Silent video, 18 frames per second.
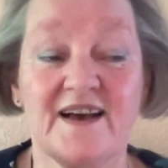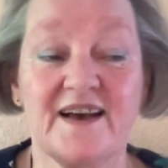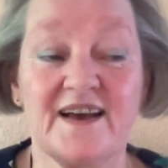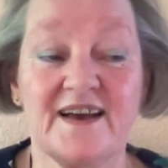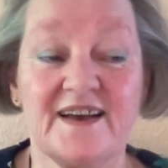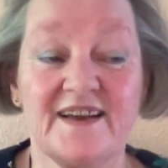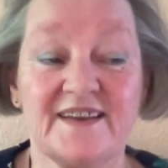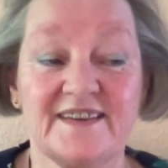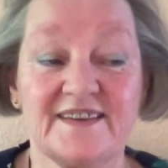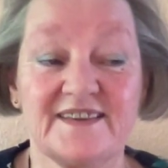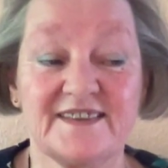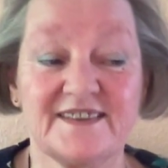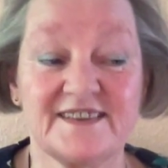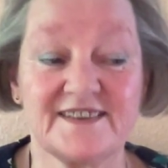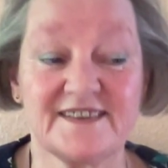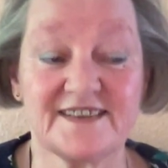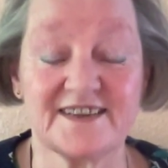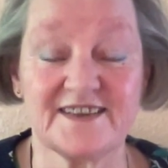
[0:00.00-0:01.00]

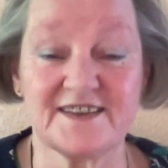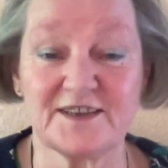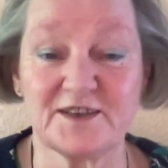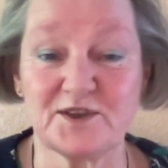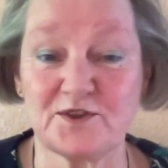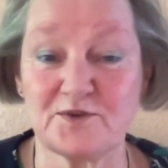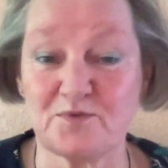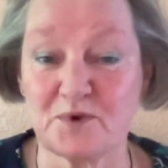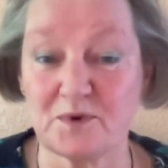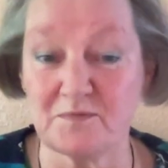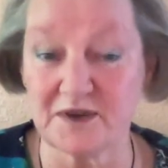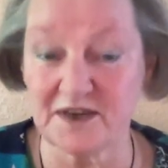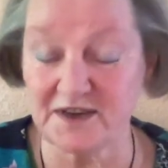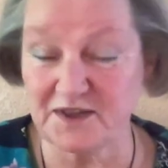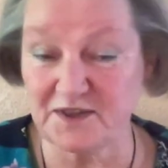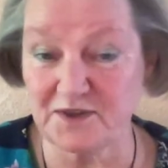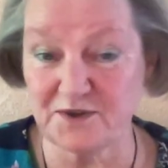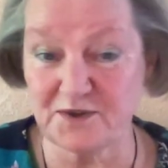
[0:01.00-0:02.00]
and the
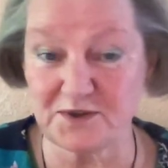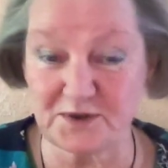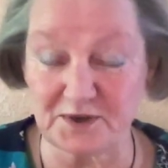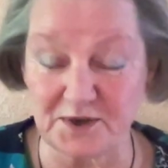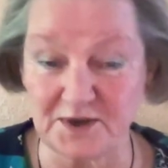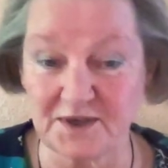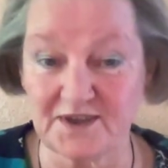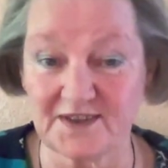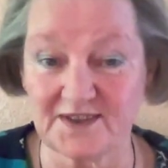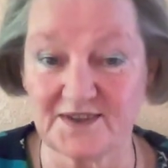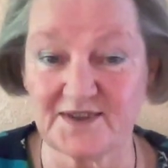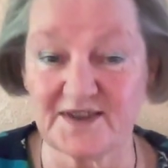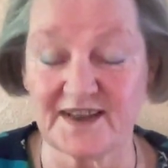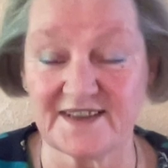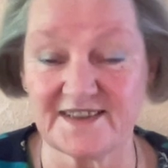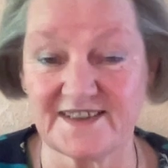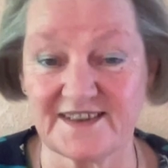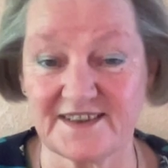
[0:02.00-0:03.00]
woman in the circle,
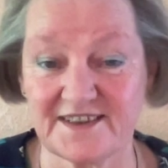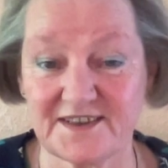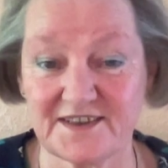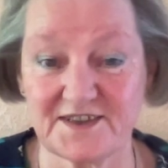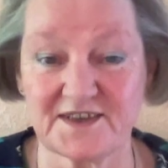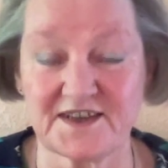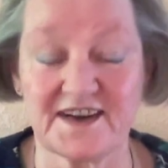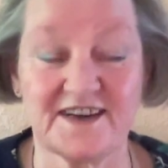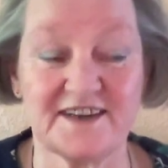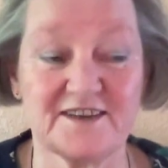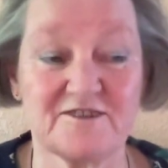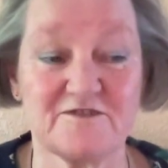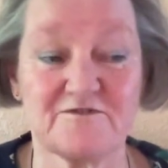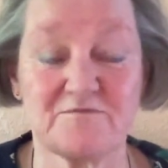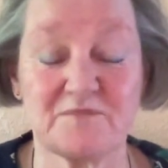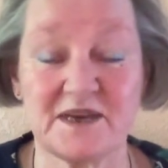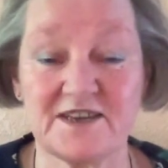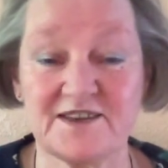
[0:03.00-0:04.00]
getting this kind
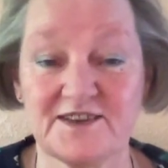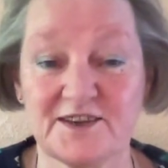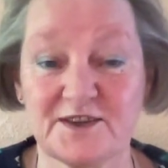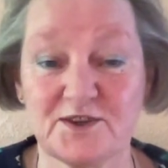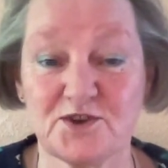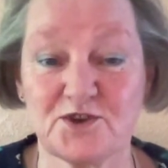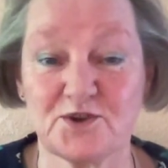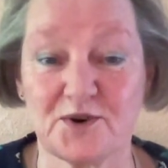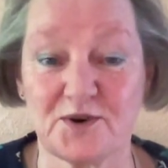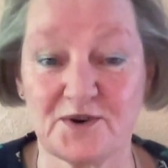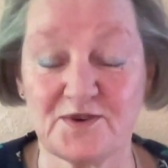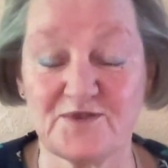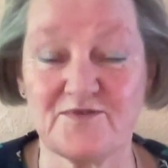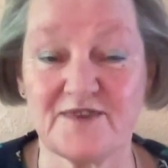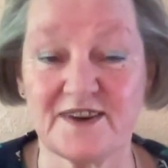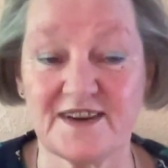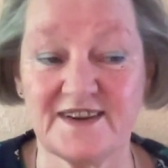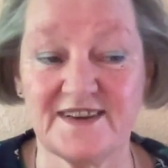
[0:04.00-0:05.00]
of message,
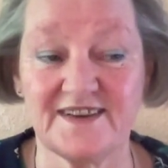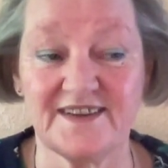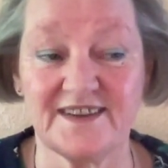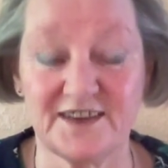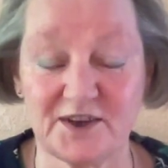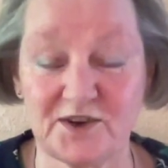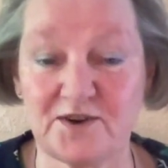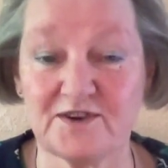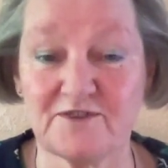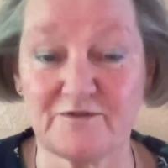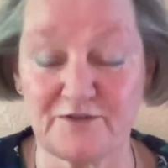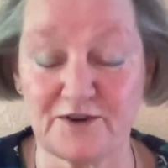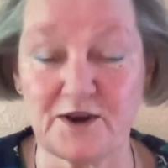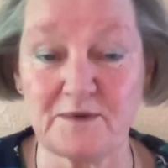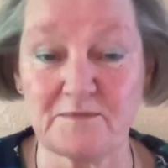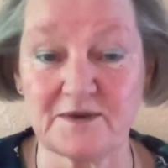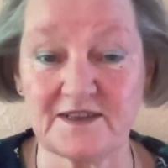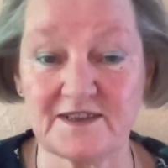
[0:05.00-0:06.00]
already
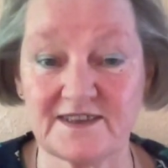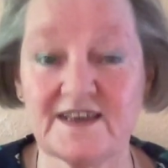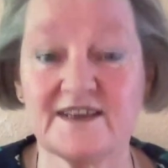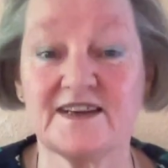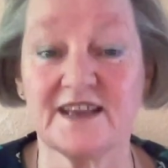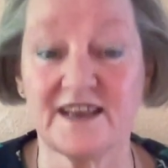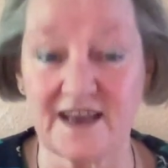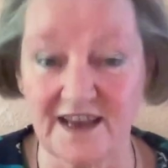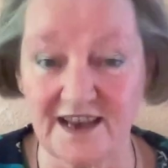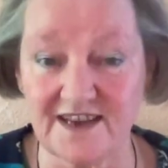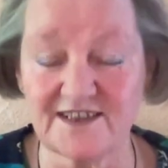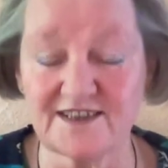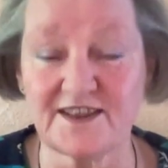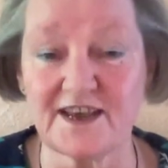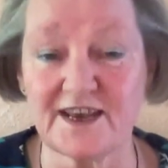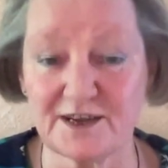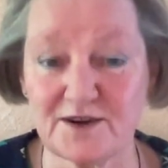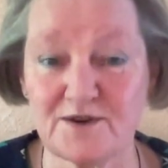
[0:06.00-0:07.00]
confirmed and said, yes,
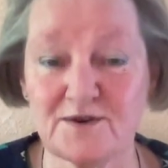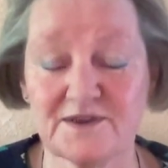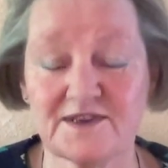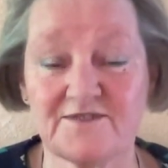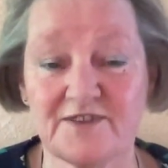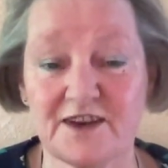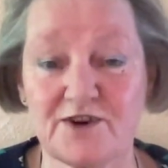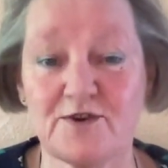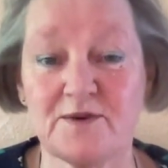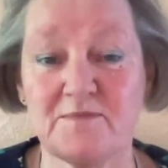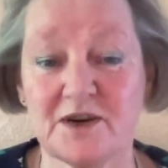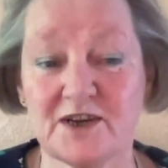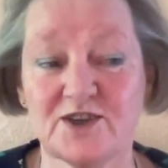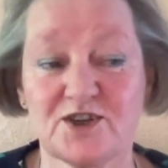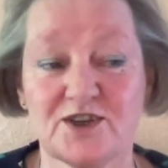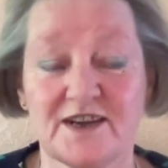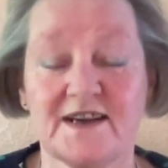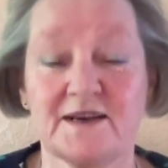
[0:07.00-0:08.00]
that looks very
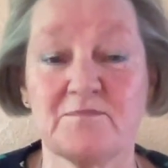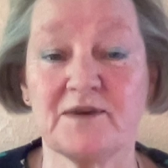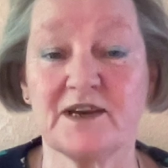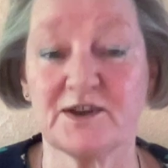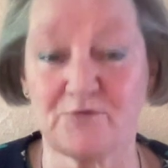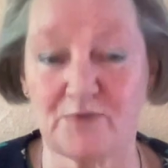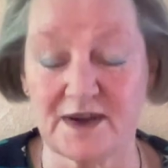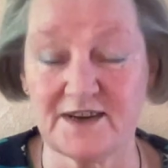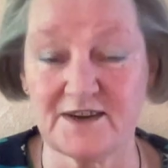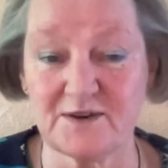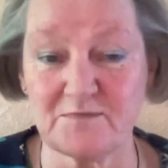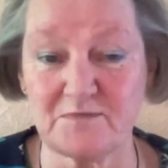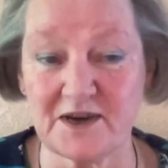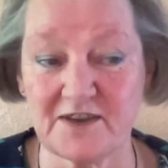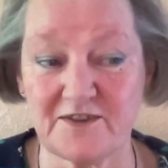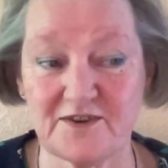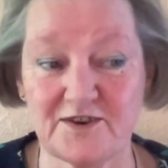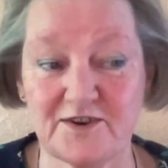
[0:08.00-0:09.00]
much like my
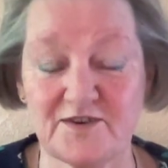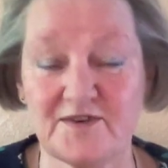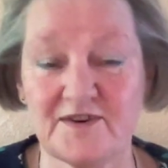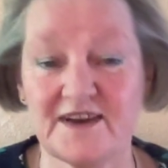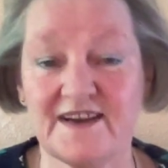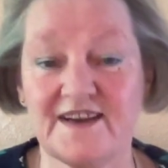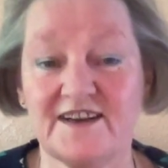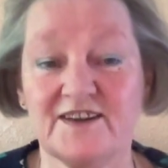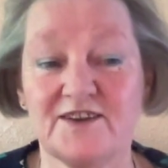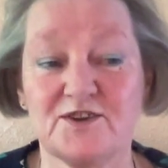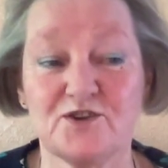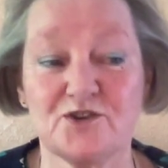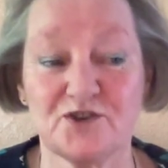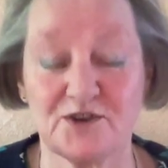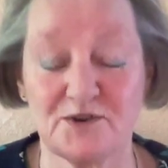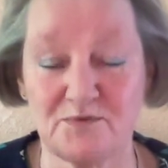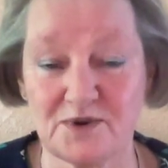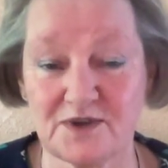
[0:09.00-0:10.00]
grandmother, and
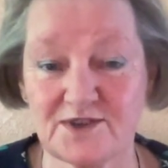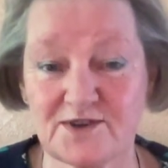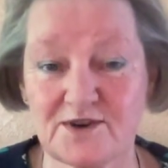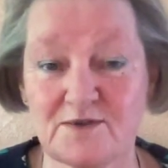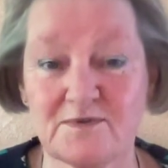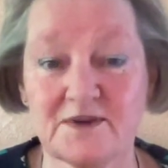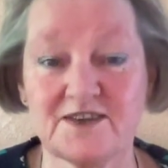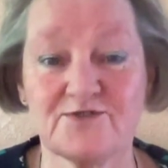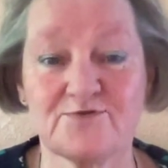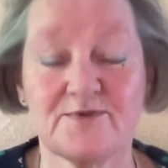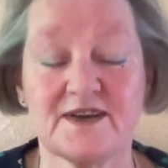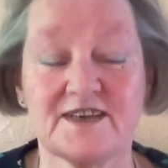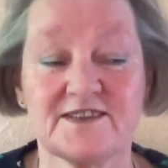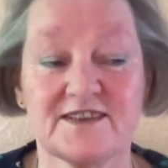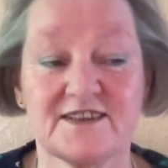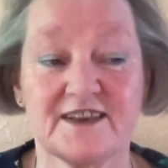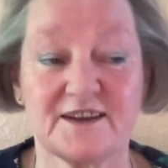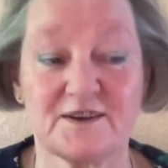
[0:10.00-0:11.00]
she was always
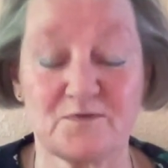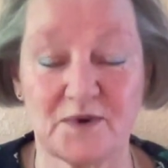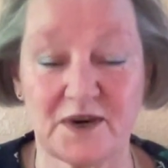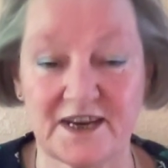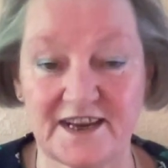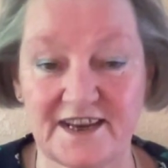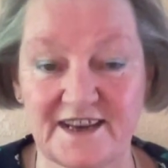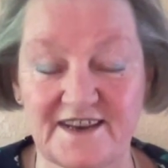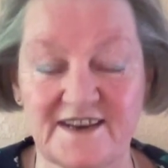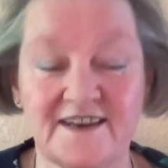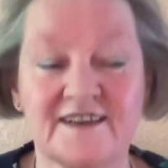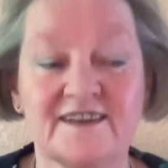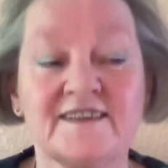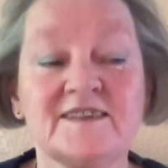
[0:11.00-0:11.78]
dressed that way.